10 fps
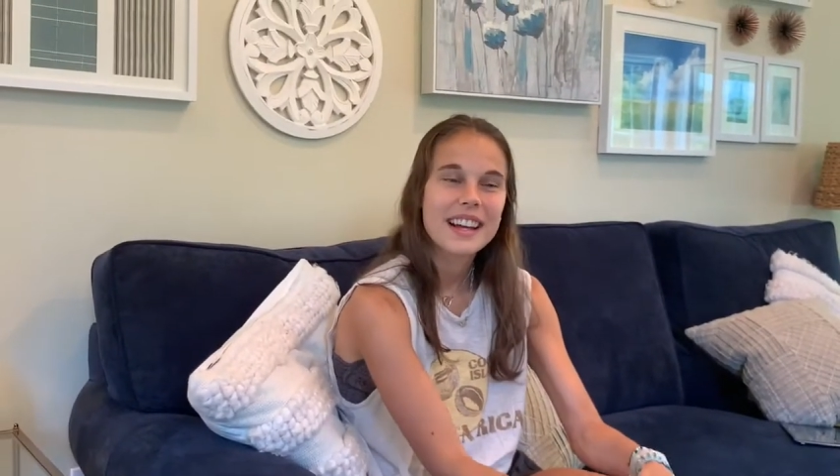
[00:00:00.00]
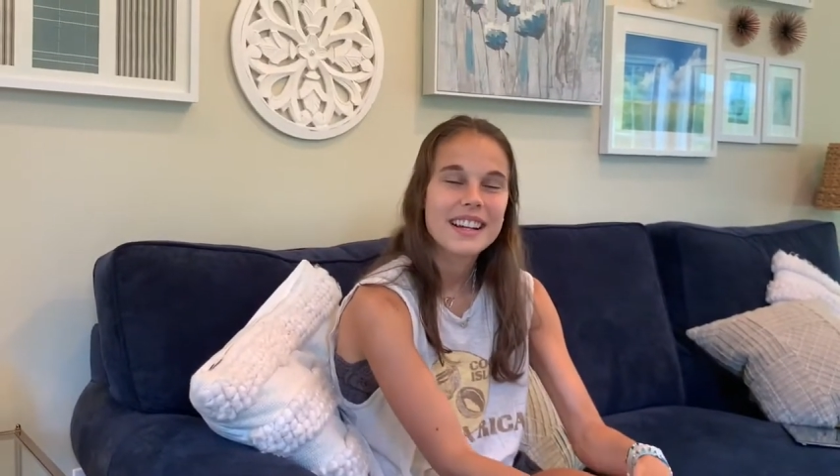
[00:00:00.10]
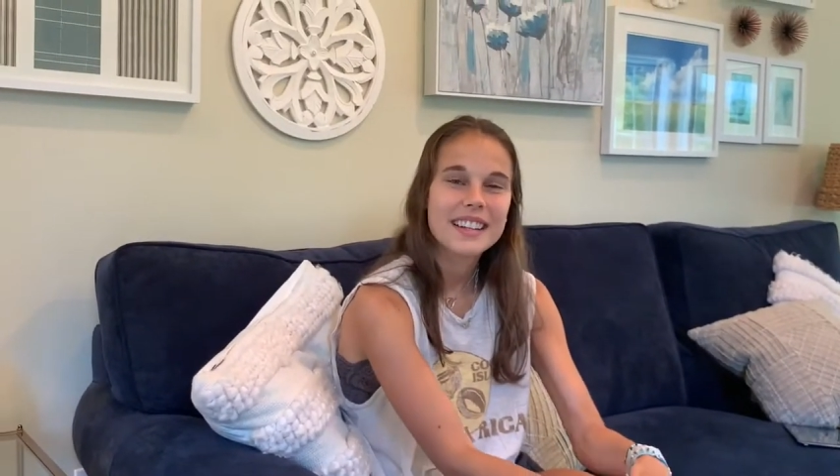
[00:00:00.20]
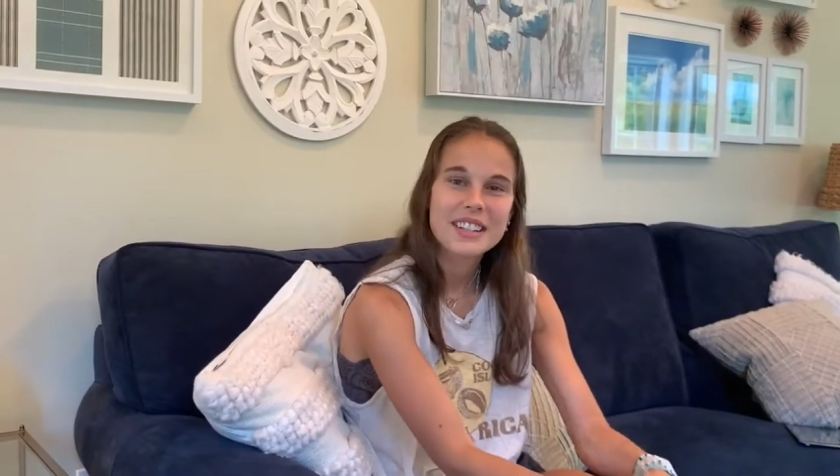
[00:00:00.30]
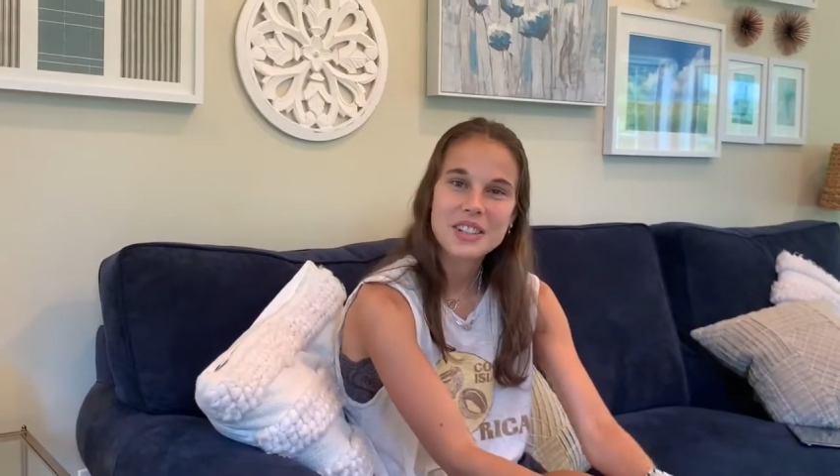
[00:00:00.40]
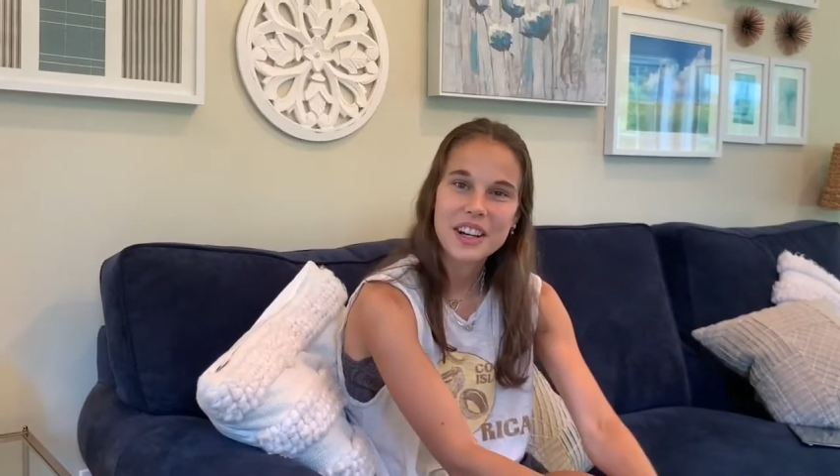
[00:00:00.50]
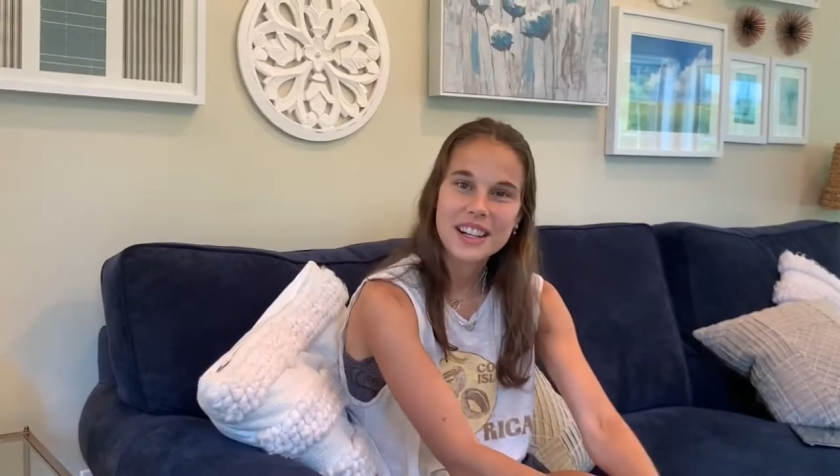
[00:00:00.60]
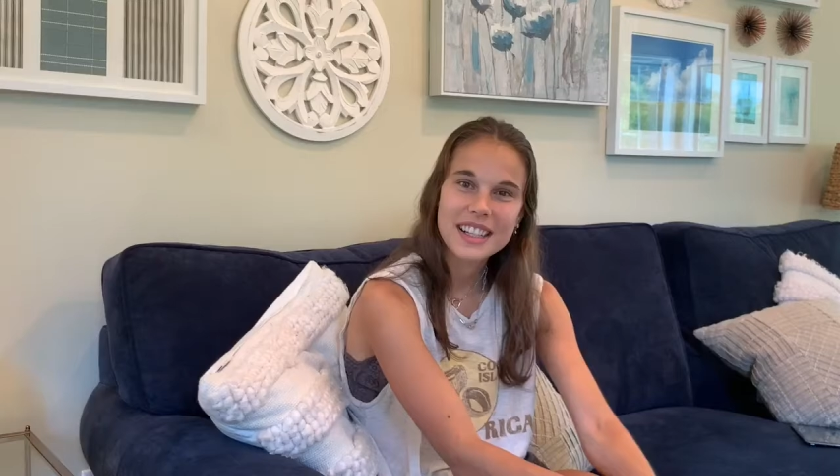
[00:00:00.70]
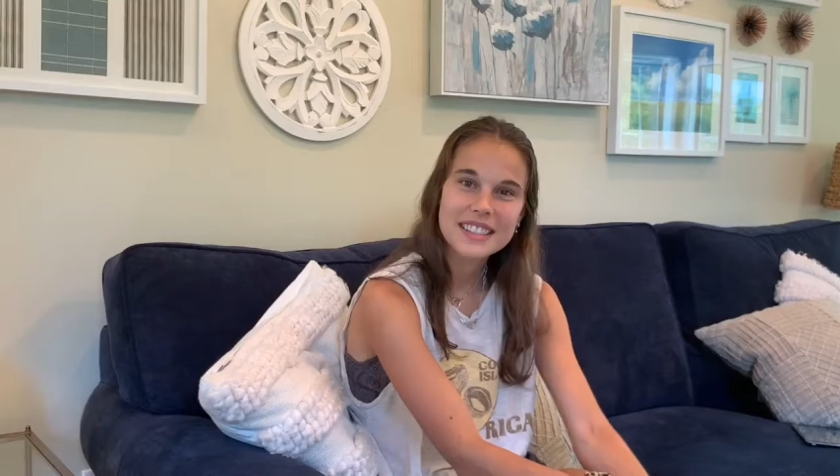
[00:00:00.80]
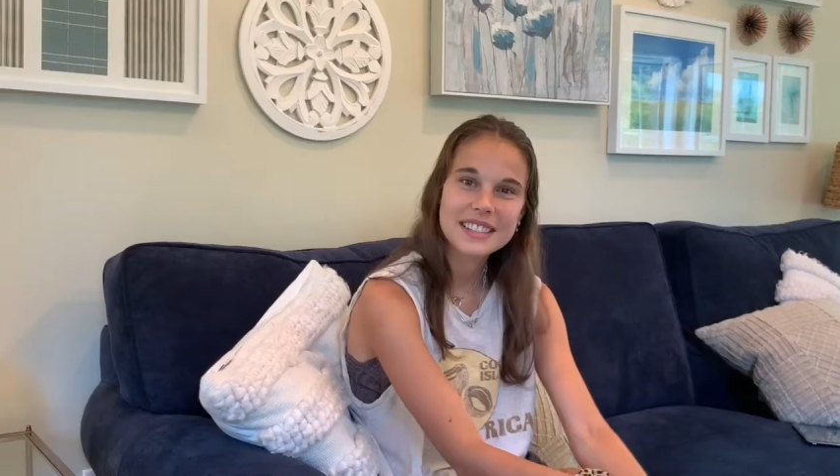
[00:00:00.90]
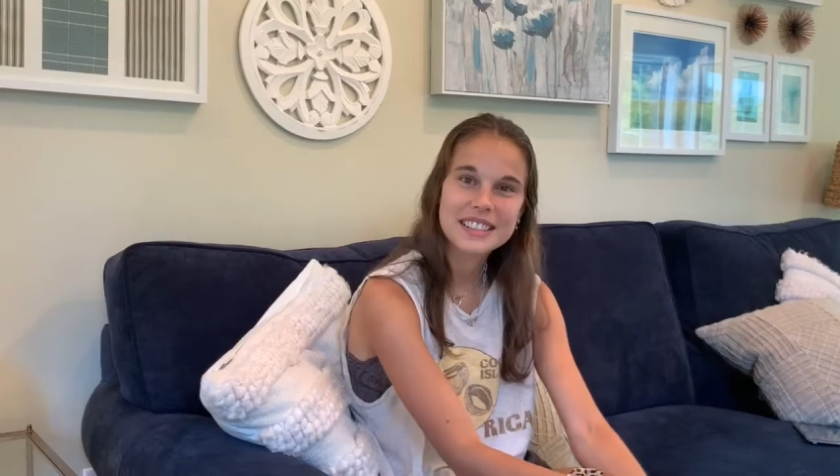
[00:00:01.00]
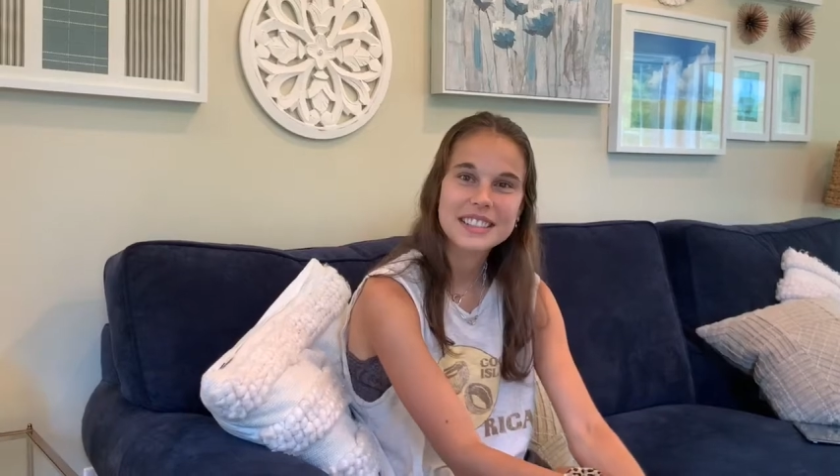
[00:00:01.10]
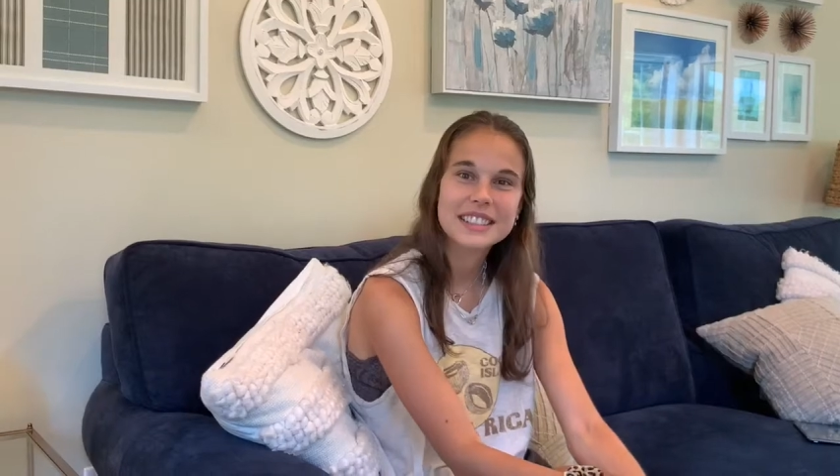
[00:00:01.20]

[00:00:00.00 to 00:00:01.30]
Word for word: electronics or